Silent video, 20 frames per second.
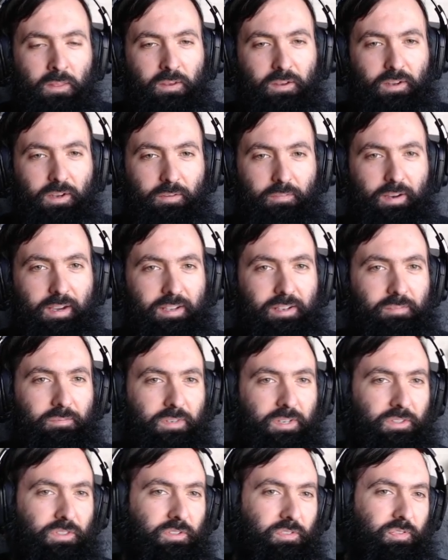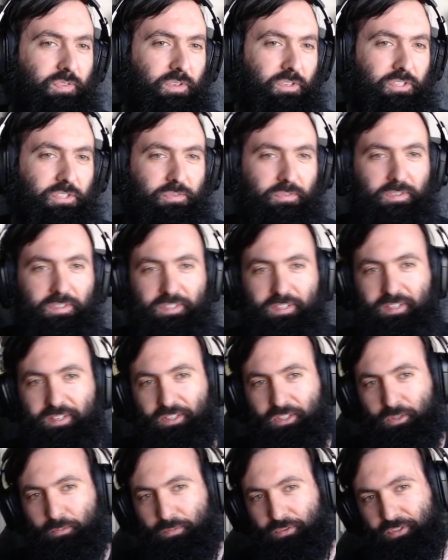Um, I am not the first one to
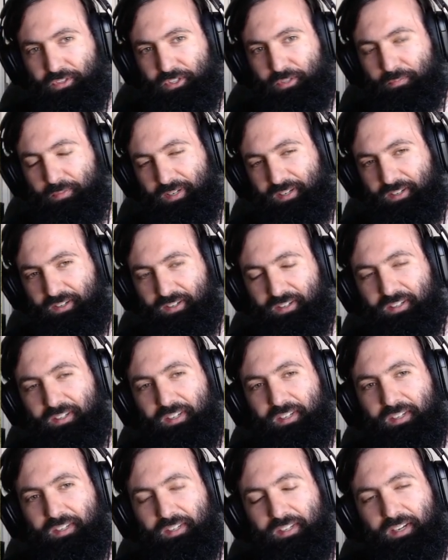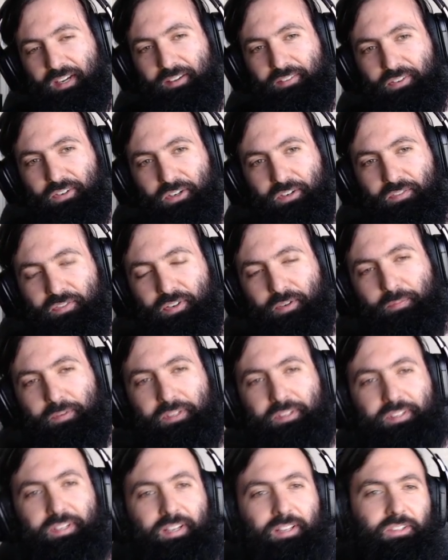kill him with a Smiter. I've heard from
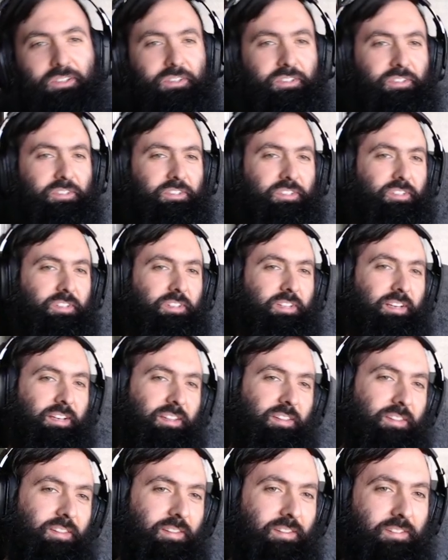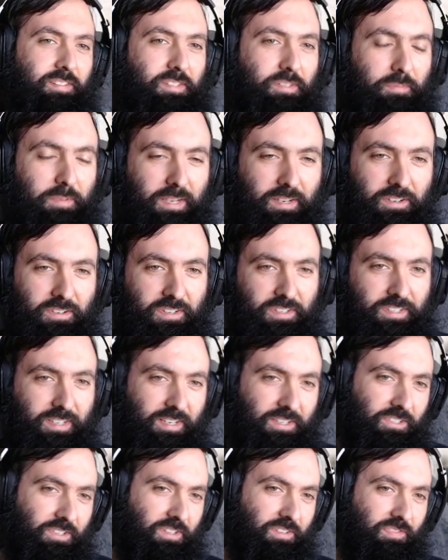intelligence that the Smiter is
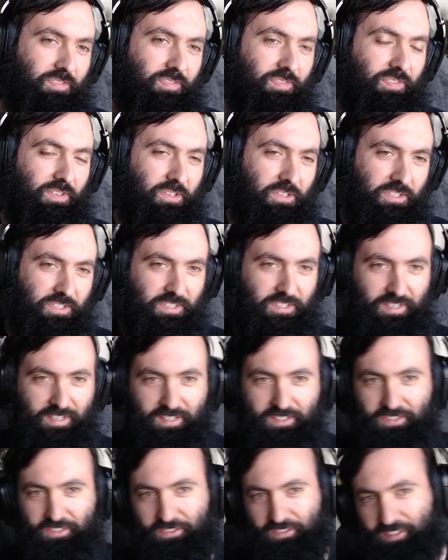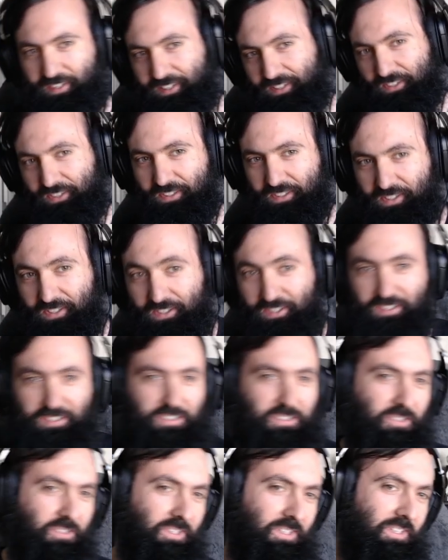actually the first declone kill on
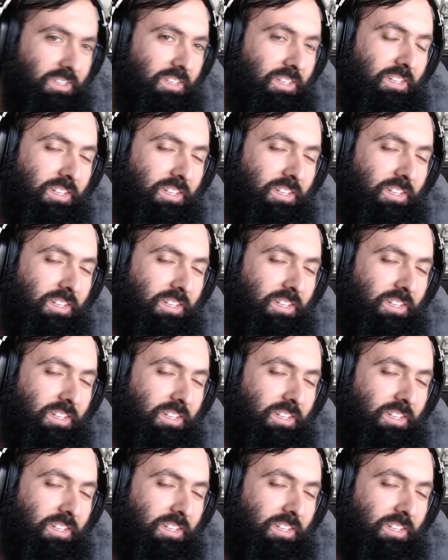hardcore.